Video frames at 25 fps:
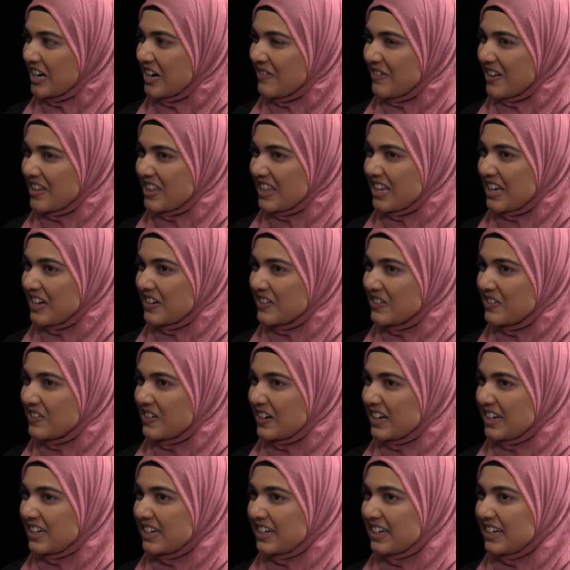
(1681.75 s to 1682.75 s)
with you
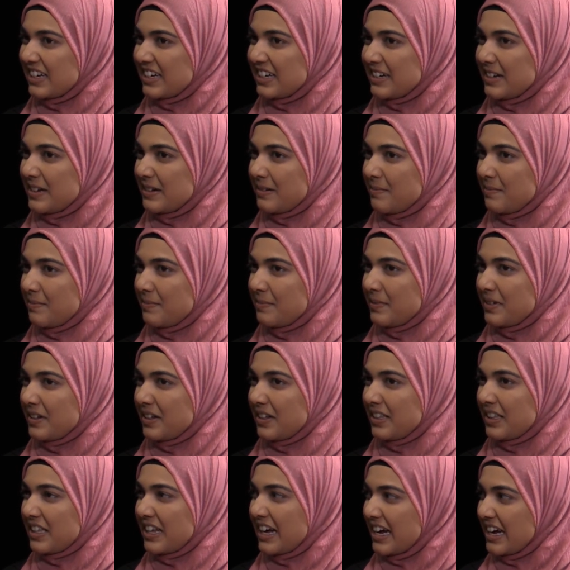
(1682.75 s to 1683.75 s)
um,
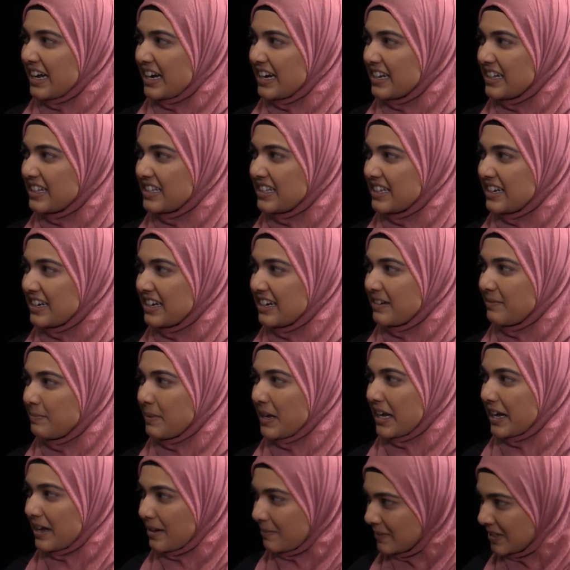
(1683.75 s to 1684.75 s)
a lot. It's it
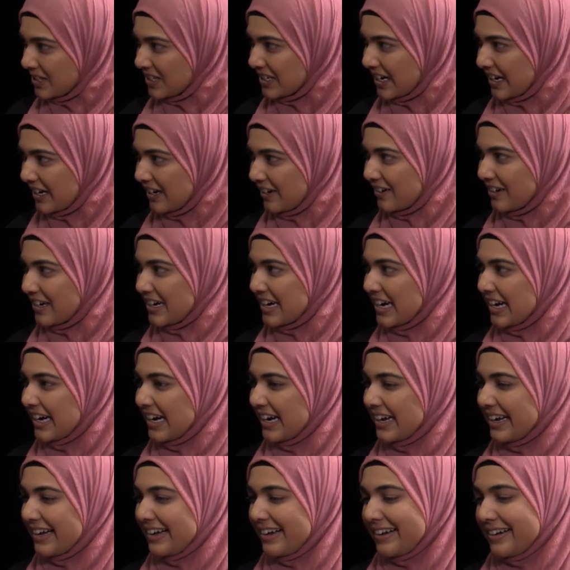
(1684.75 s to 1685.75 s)
becomes
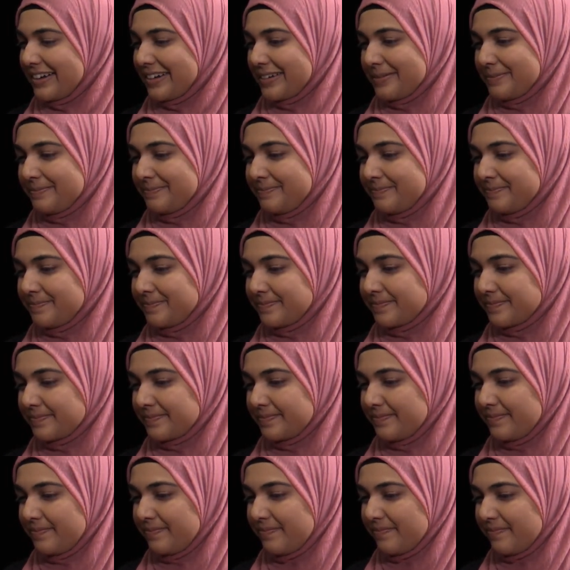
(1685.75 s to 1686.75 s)
tiring. Um,
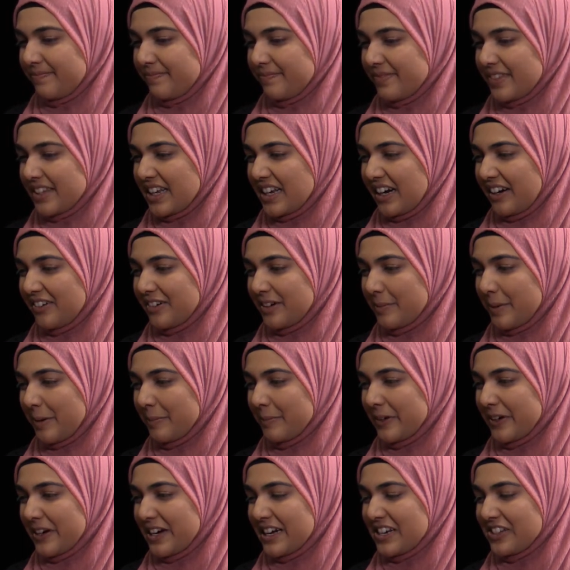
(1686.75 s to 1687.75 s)
I
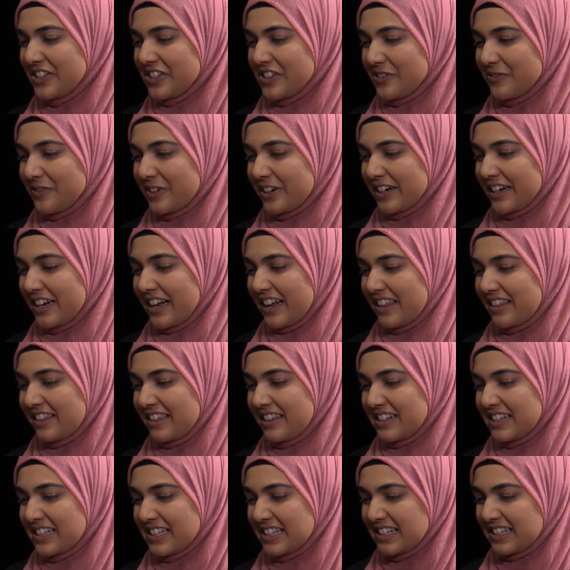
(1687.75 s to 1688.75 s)
remember I used to work at
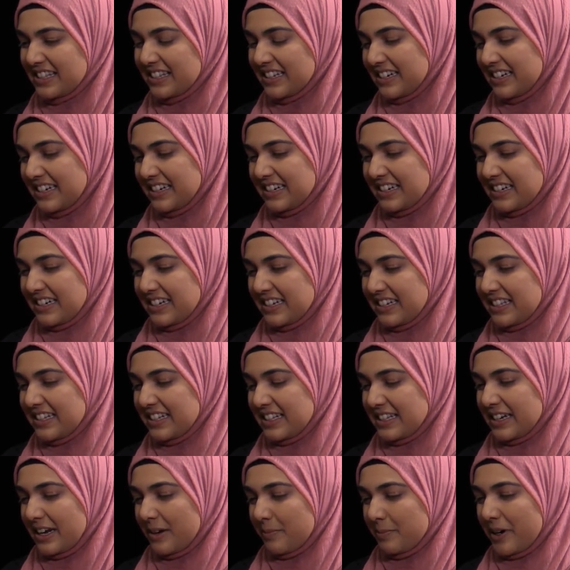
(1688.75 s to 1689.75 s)
this
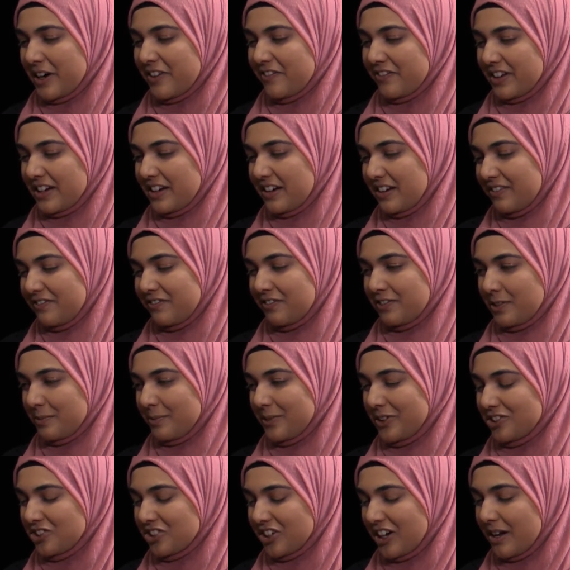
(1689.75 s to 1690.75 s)
this nonprofit and a
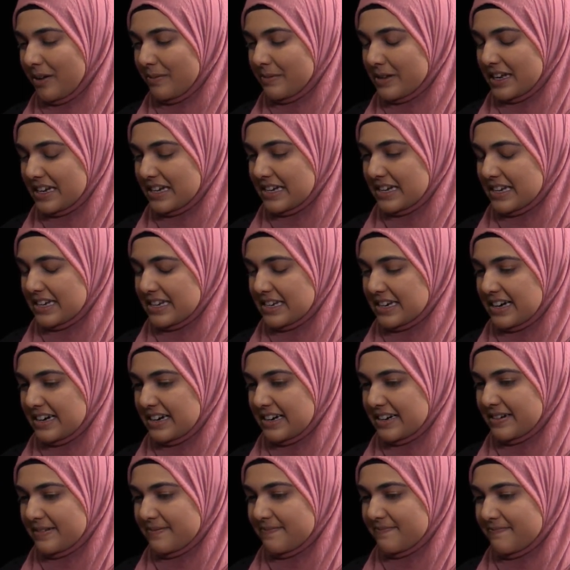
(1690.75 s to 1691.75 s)
former job, and
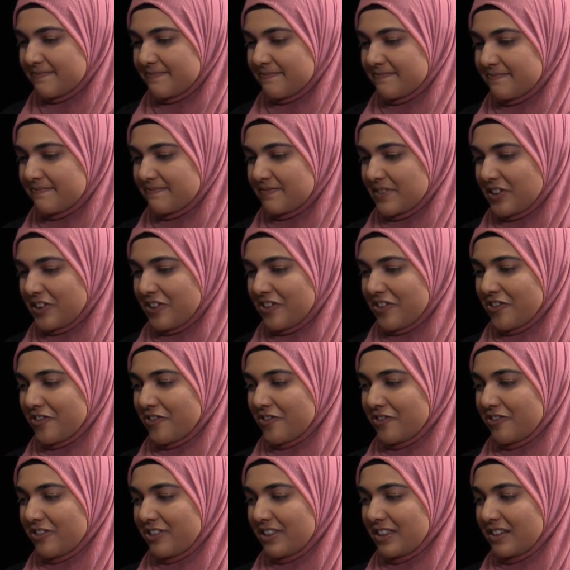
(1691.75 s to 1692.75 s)
um, you
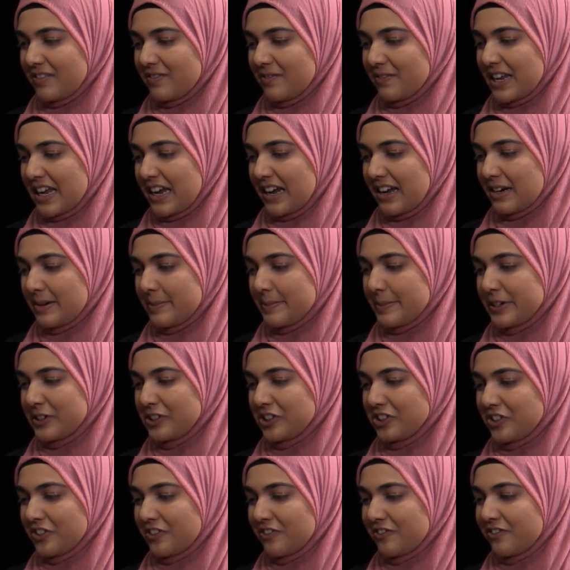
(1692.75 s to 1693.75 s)
know that we had a
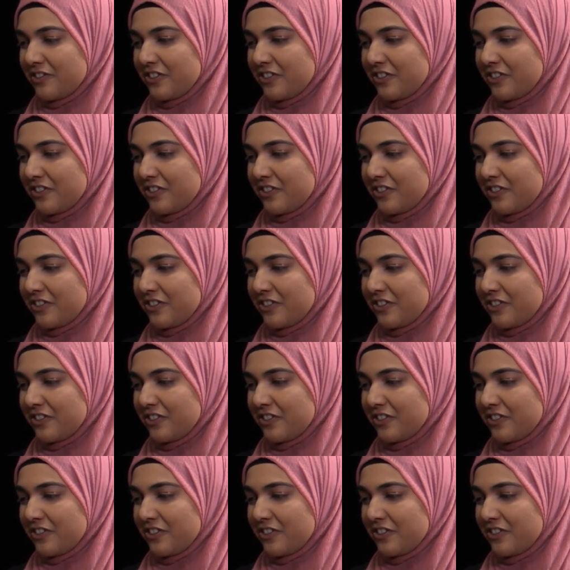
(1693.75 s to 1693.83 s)
bunch of